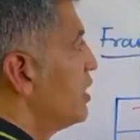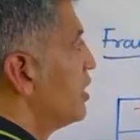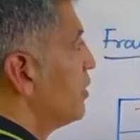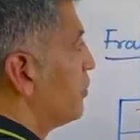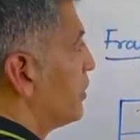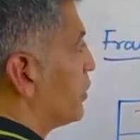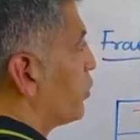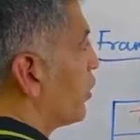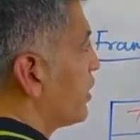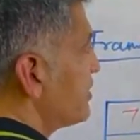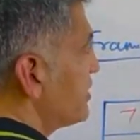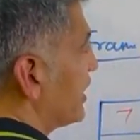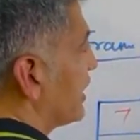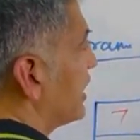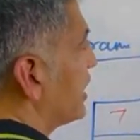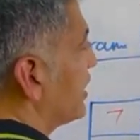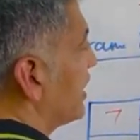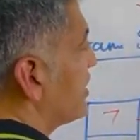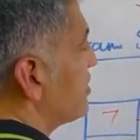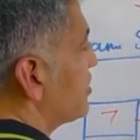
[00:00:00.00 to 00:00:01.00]
But what is the
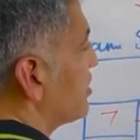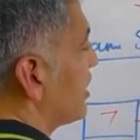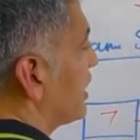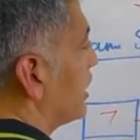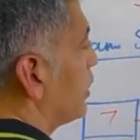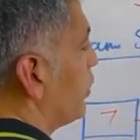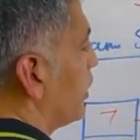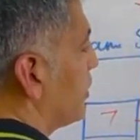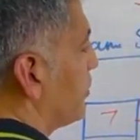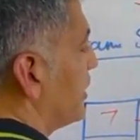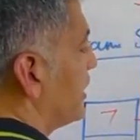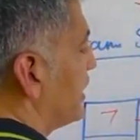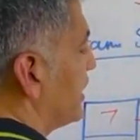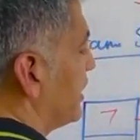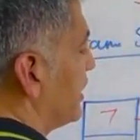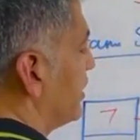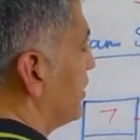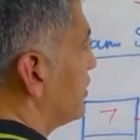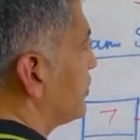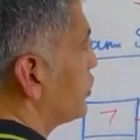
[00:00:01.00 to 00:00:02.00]
next requirement
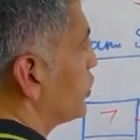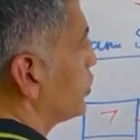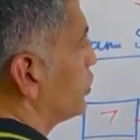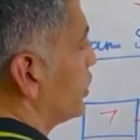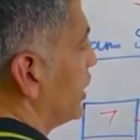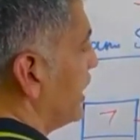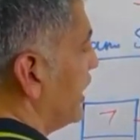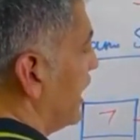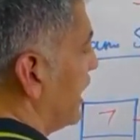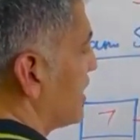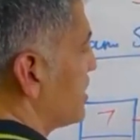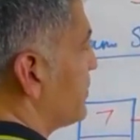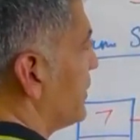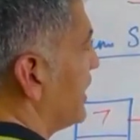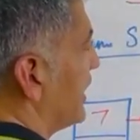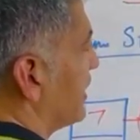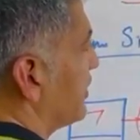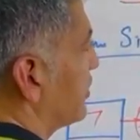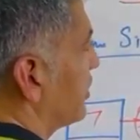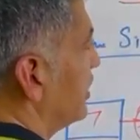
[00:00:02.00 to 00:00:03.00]
here? So 3 has been
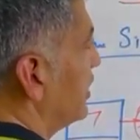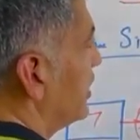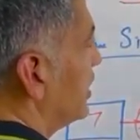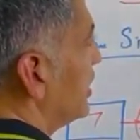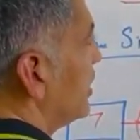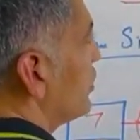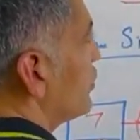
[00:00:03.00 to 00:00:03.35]
entered.